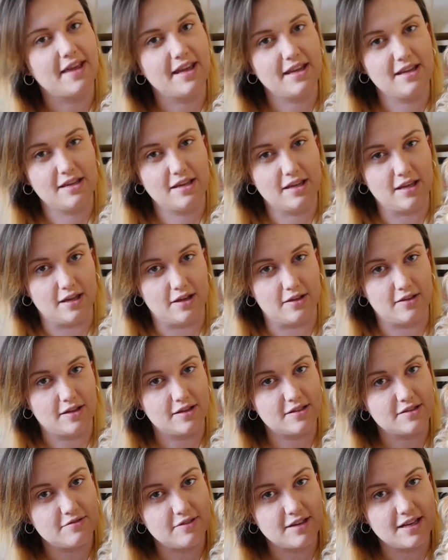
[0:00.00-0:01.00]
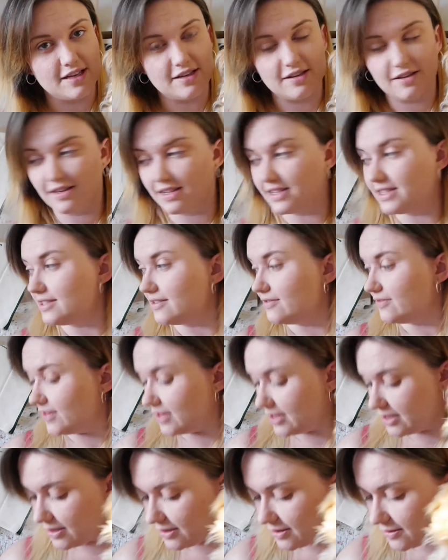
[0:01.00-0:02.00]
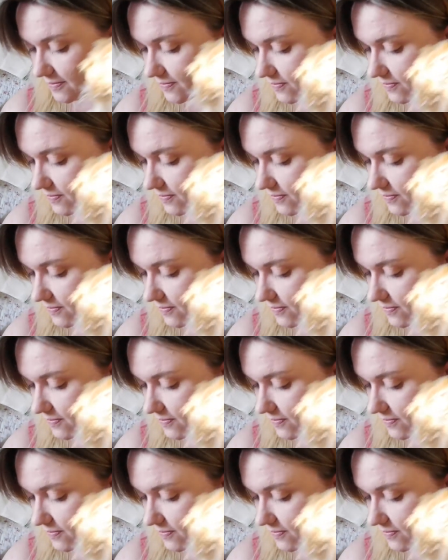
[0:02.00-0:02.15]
Thank you, that's really nice of you.